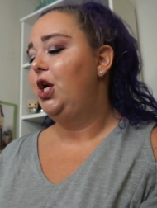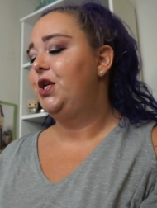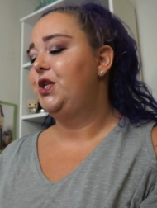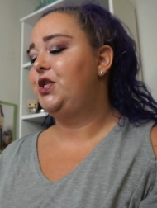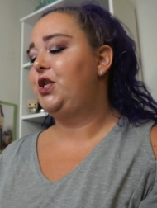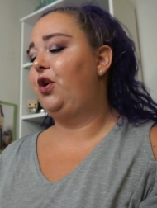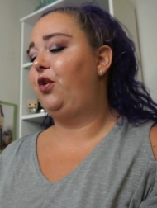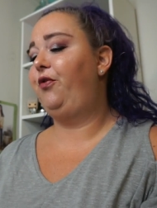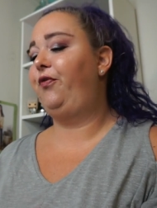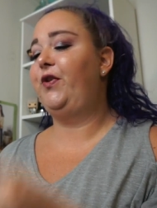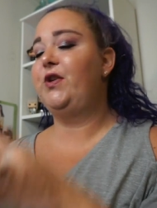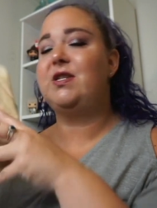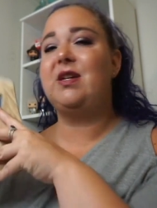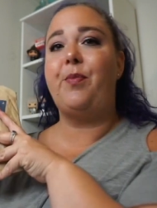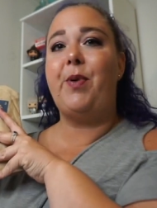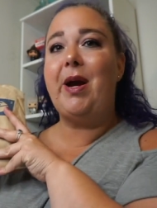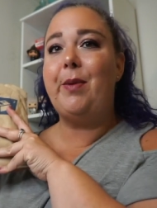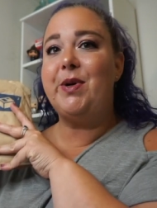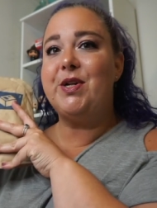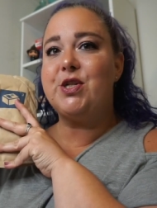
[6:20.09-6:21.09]
So, first
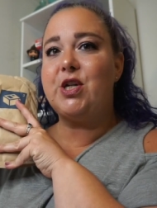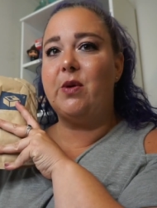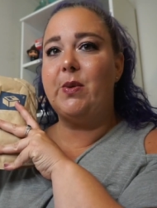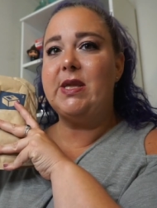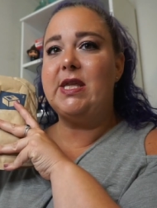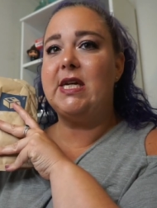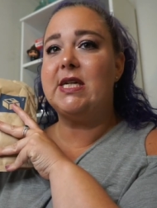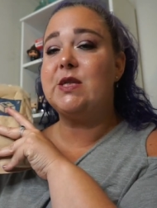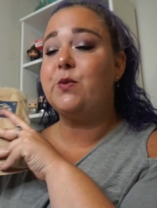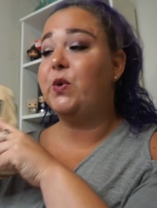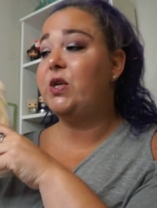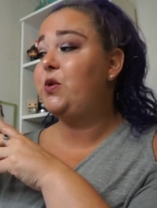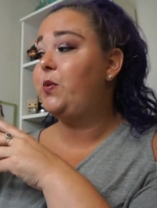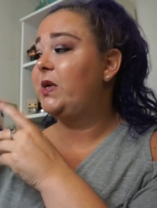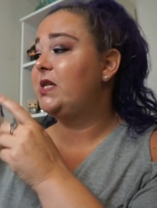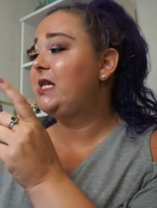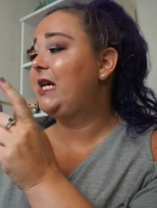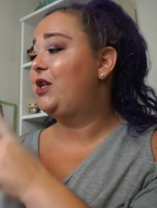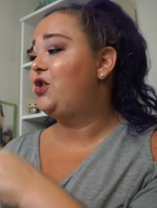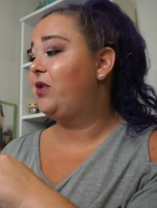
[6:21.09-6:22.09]
up, I'm gonna start with this, which
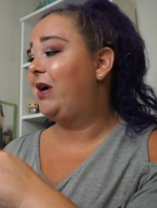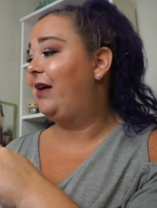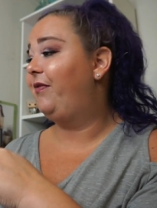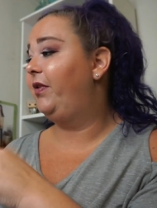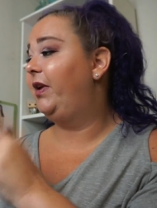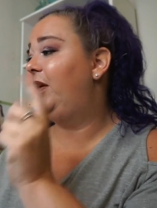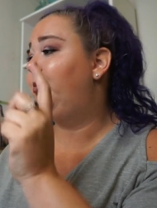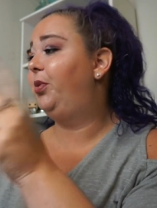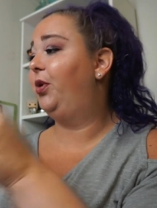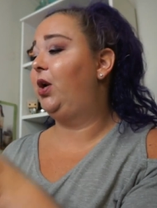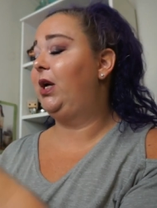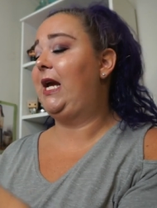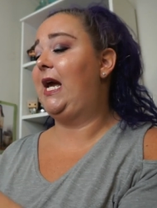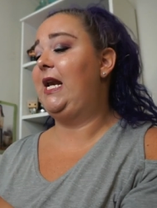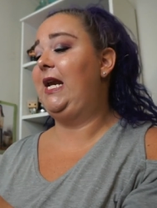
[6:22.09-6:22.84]
was a traveling book,